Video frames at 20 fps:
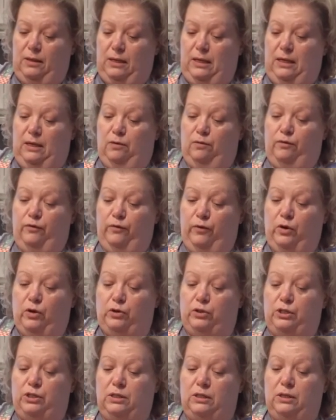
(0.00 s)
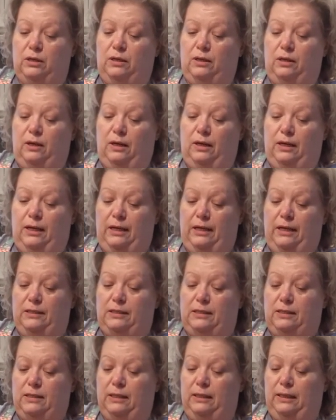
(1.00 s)
in first
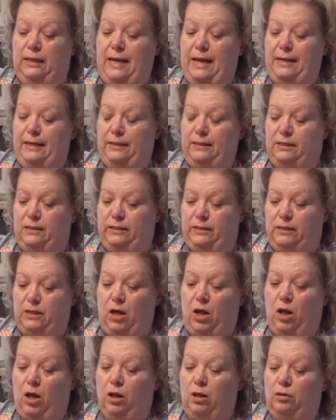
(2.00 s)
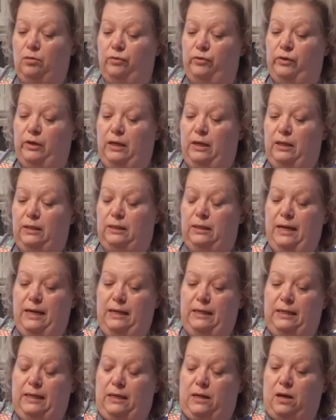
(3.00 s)
is to let it dissolve, let
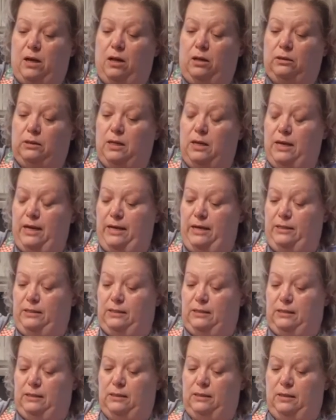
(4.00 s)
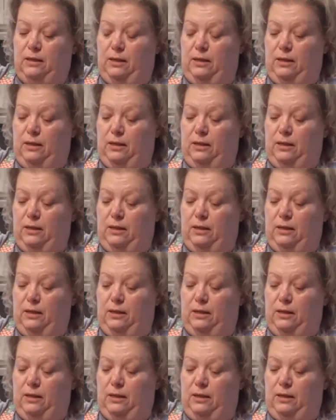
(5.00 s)
it get all nice